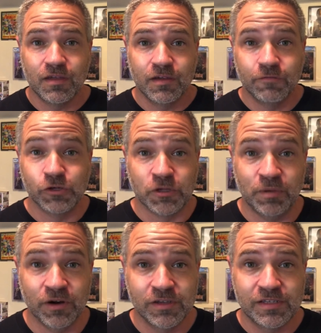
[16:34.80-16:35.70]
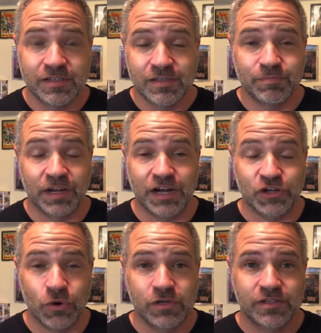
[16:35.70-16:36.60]
first appearance, but I
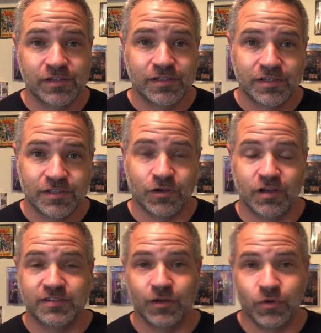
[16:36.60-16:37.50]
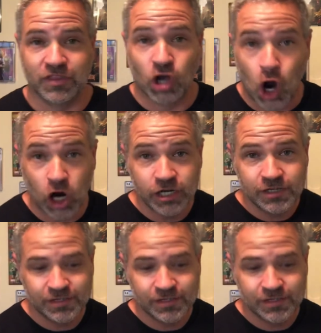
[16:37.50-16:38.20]
don't, so I'll stick with the card.